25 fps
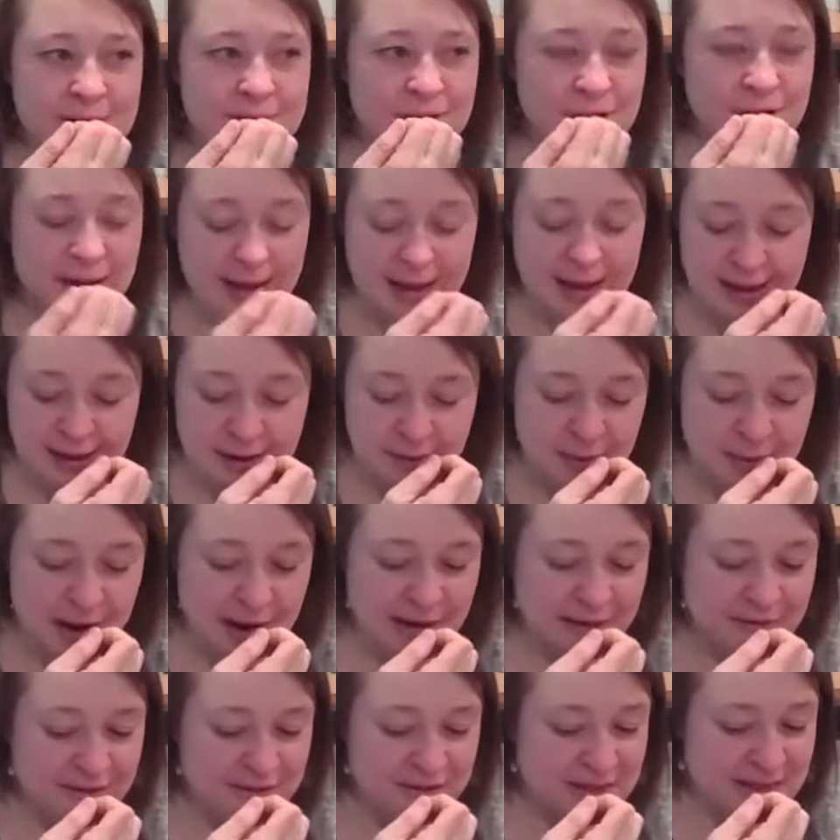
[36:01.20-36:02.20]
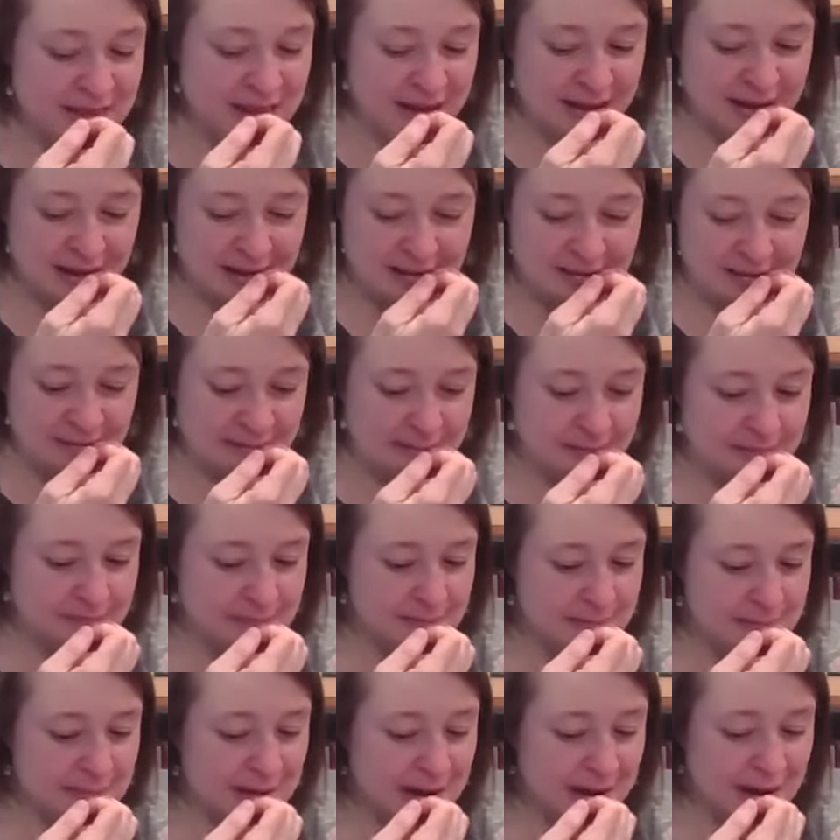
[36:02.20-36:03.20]
forget about everything and
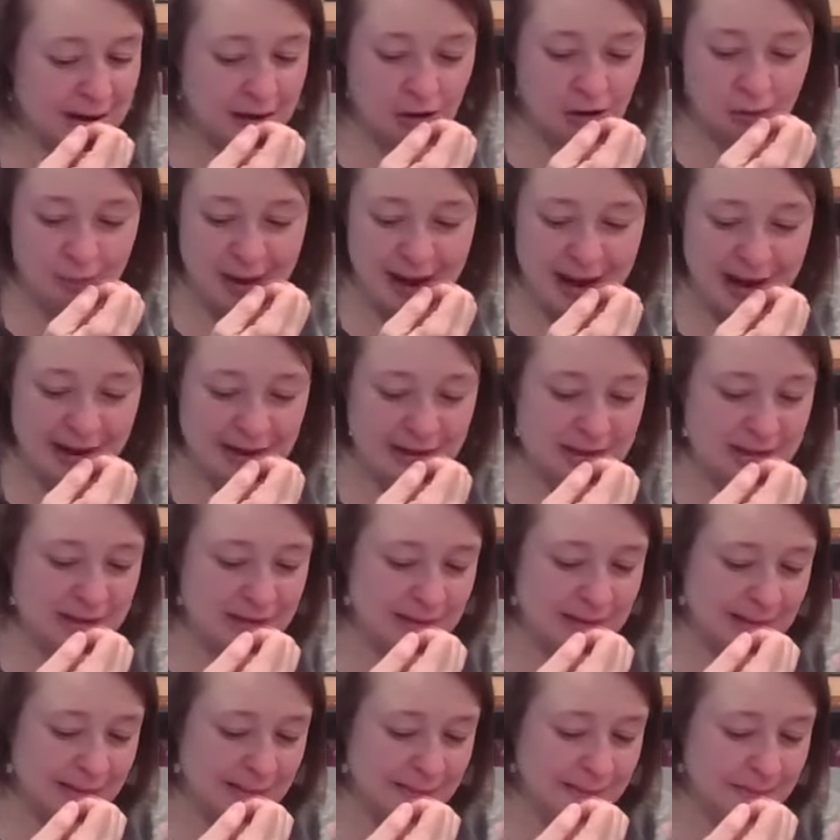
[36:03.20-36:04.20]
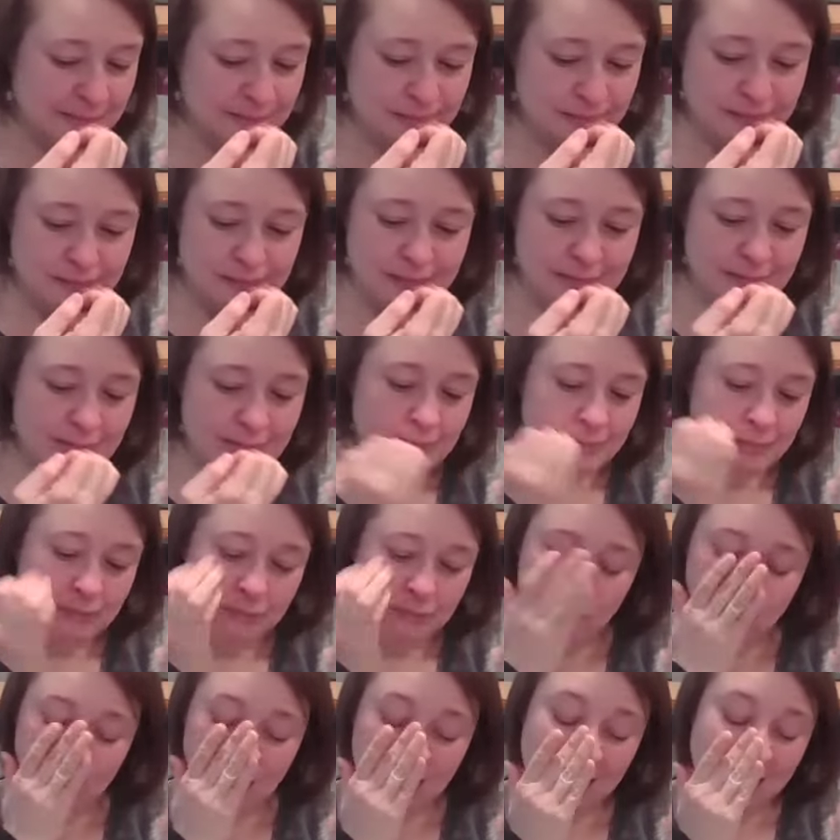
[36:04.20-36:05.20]
kind of go back to
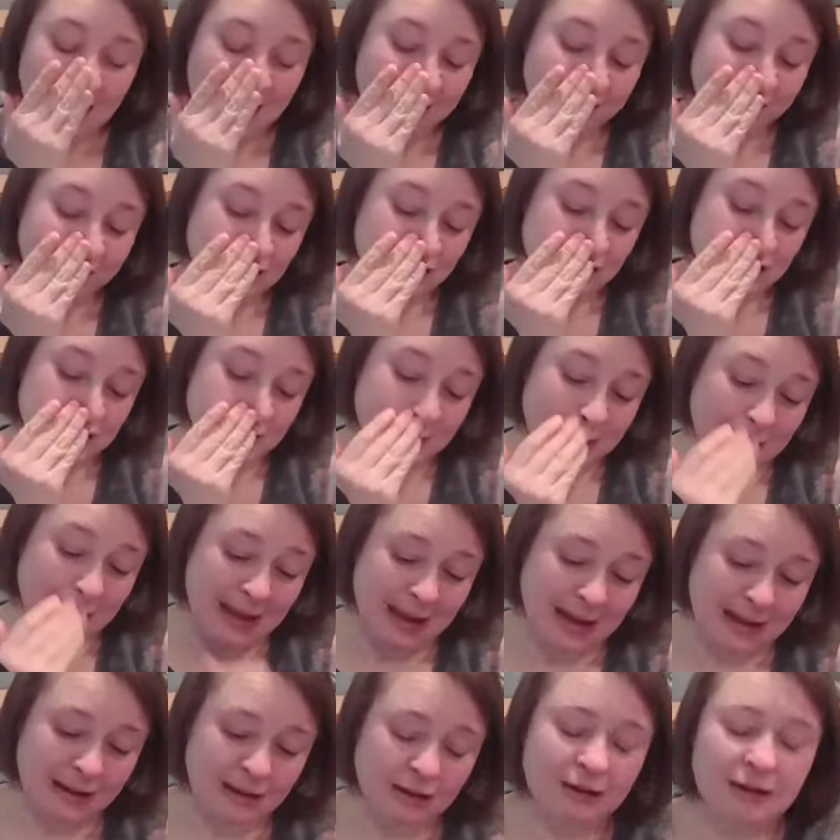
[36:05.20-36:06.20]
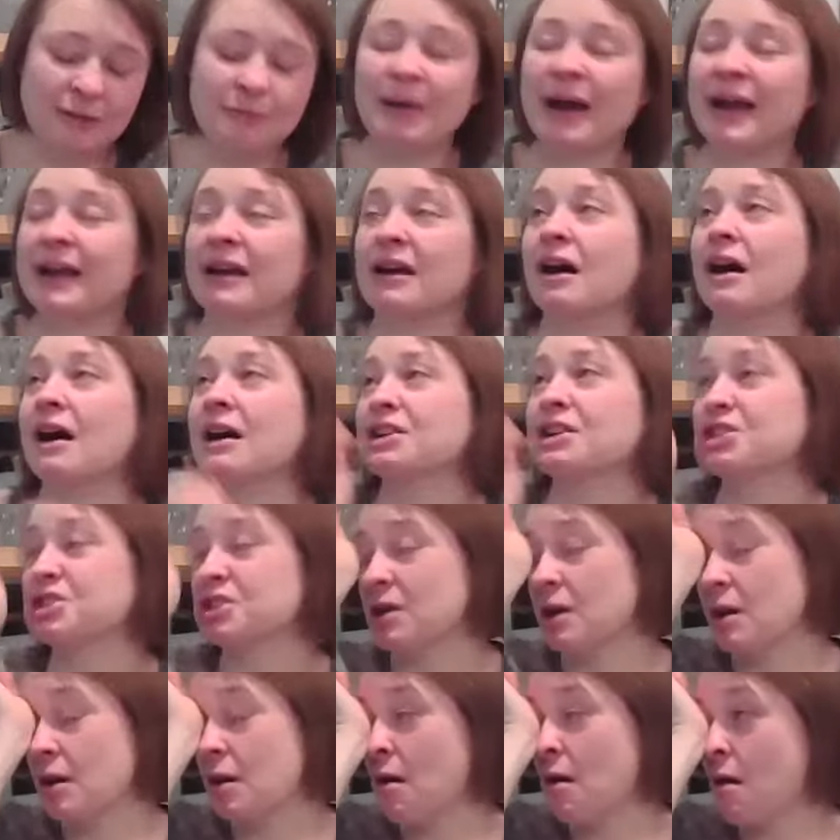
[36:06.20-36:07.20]
what life used to be like. Oh my gosh.